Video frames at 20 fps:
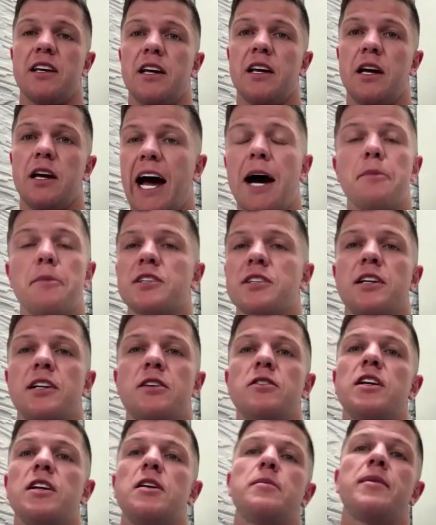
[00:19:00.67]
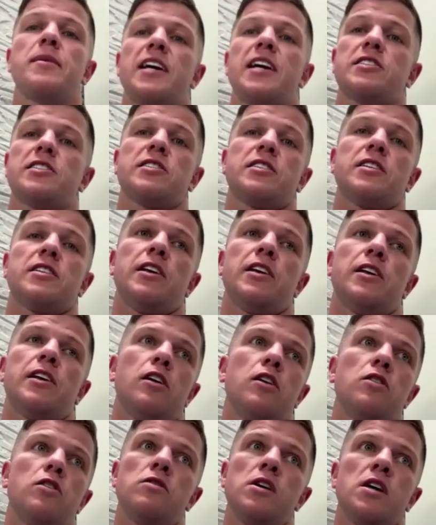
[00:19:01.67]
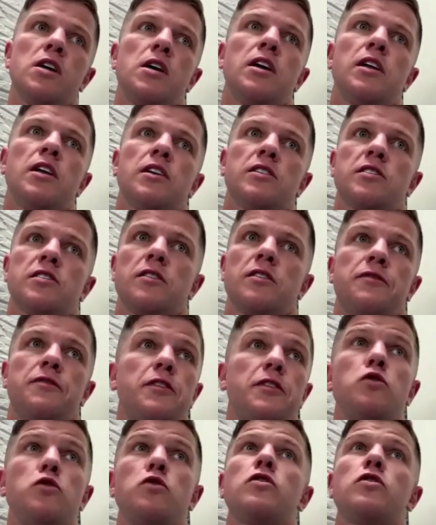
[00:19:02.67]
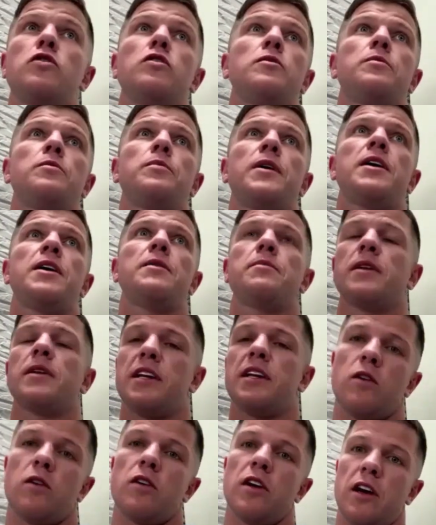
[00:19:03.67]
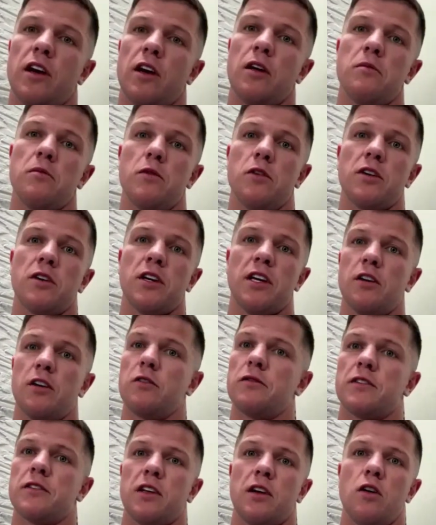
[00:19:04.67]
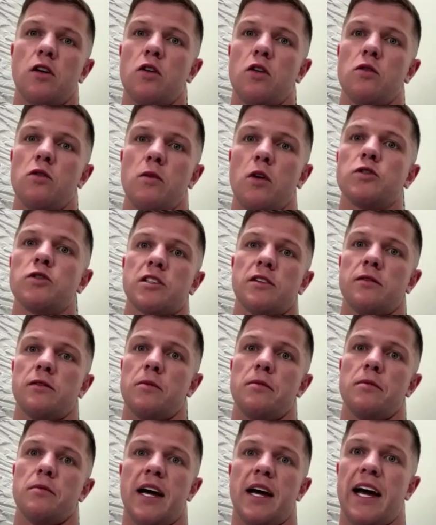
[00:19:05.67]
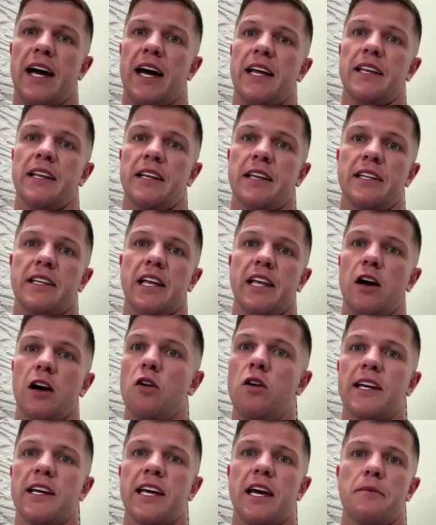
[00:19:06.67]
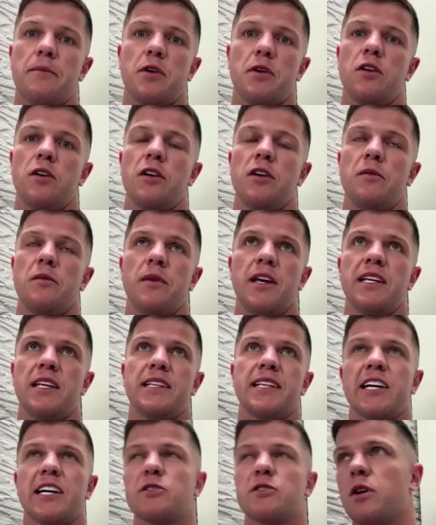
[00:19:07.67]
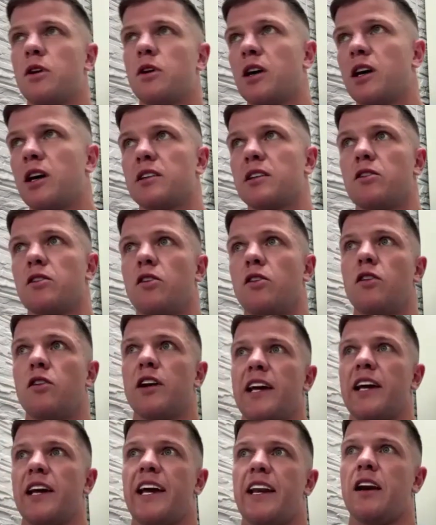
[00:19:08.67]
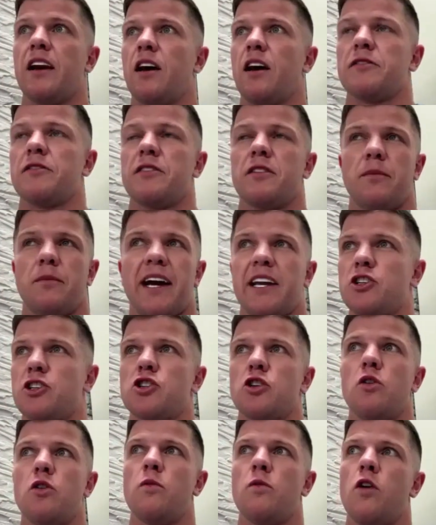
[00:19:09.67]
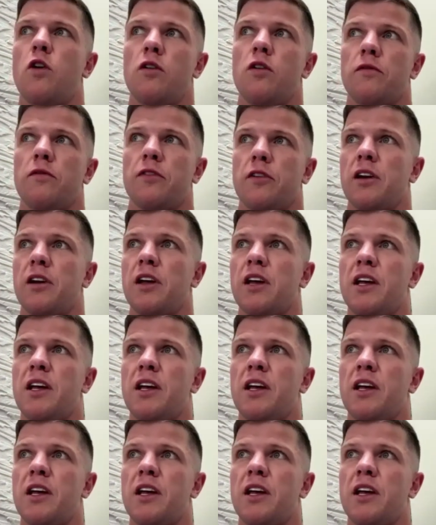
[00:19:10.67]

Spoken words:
absolutely blessed. There's a few good people in the world, and I'm lucky enough to know most of them. And they all get behind me. That's why I got the call again off the back of the show in Waterford.